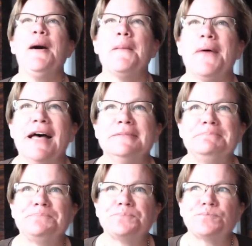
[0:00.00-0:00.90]
But
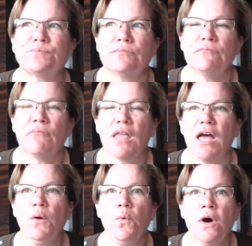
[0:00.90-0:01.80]

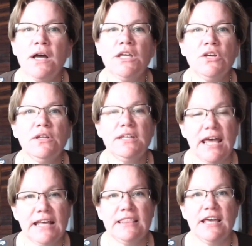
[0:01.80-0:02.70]
I want you to
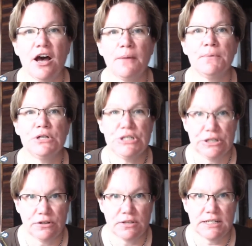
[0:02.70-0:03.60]
take the
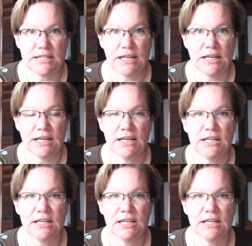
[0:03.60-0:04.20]
opportunity